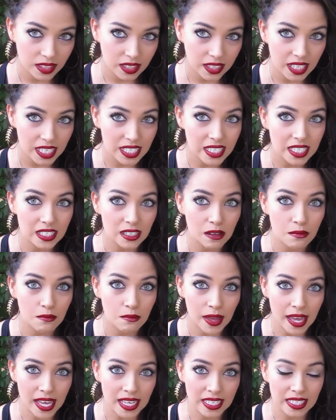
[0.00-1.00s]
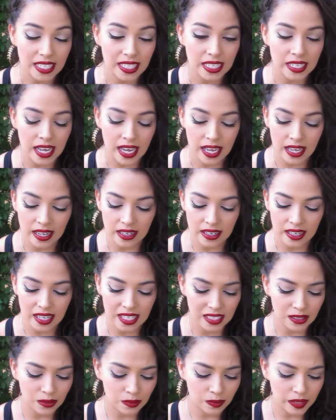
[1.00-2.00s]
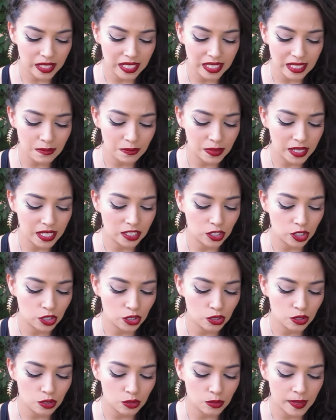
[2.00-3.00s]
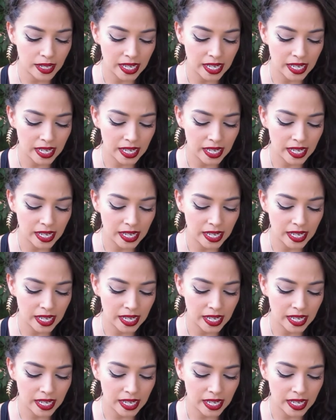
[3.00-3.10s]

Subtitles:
this is amazing, and it's a really big tube,